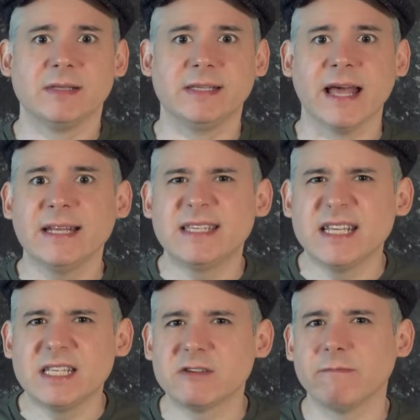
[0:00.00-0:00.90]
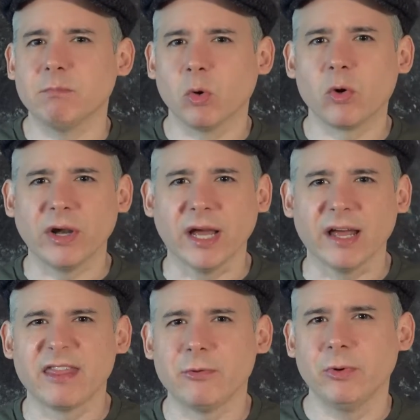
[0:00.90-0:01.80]
denizens of
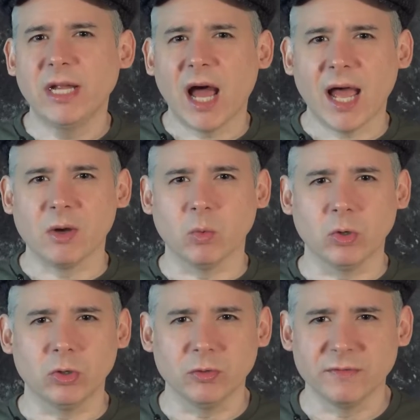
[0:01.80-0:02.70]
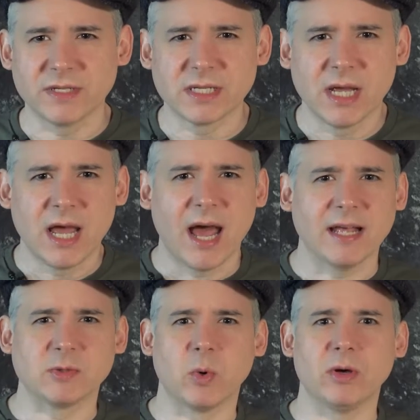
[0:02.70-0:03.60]
Borea, three-eyed wolves,
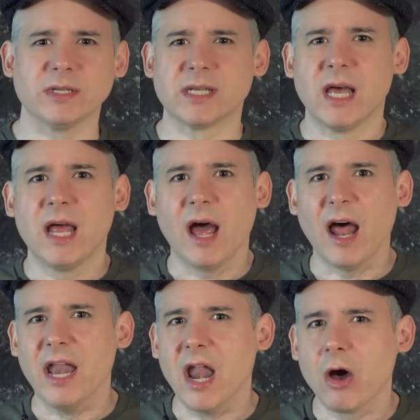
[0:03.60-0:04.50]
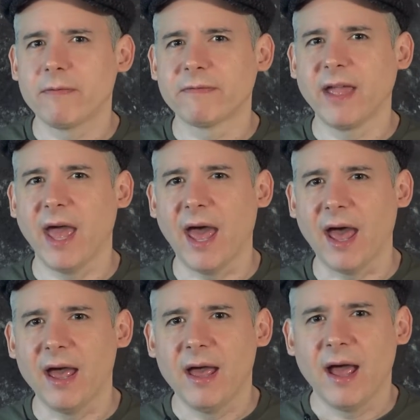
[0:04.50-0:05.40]
as well as a
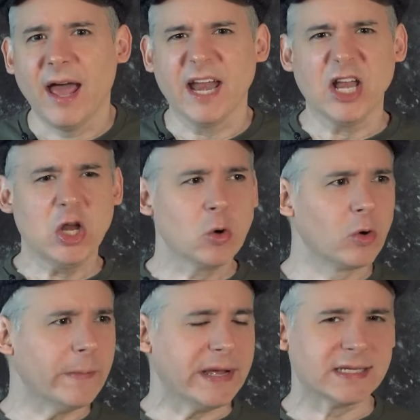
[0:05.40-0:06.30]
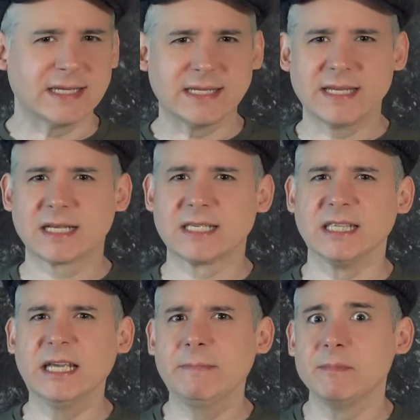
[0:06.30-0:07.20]
GNOPHKEN, an enormous,
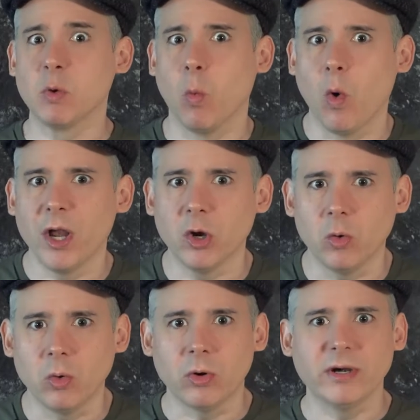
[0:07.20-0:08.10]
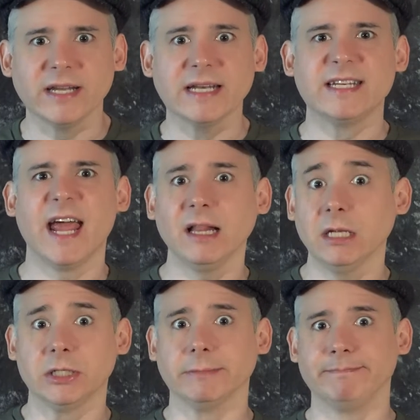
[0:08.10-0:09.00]
six-limbed, one-horned,
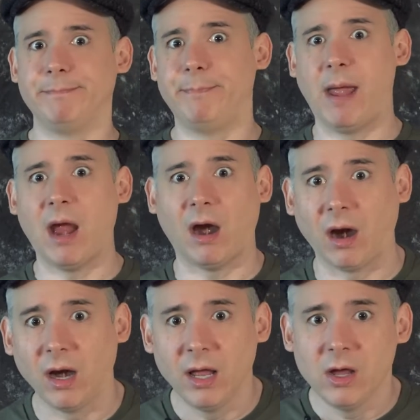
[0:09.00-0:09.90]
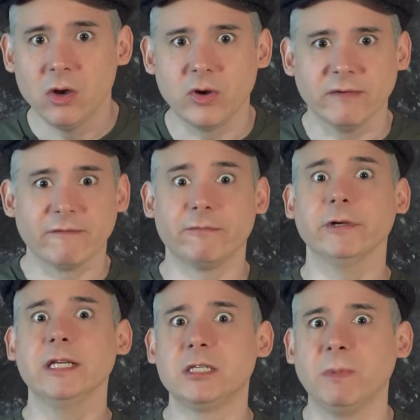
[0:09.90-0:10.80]
intelligent bear who can
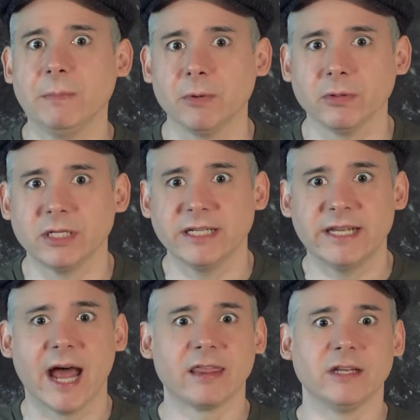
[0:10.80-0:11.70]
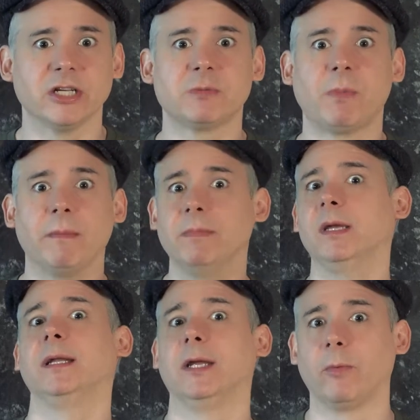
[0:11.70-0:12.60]
freeze people to death just by
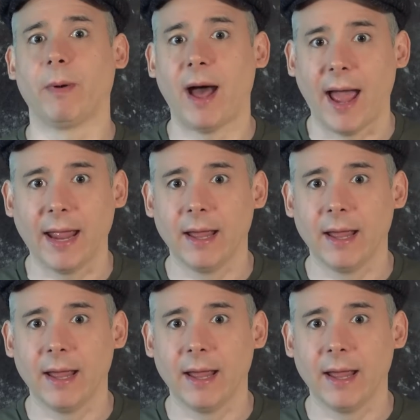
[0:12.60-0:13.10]
being nearby.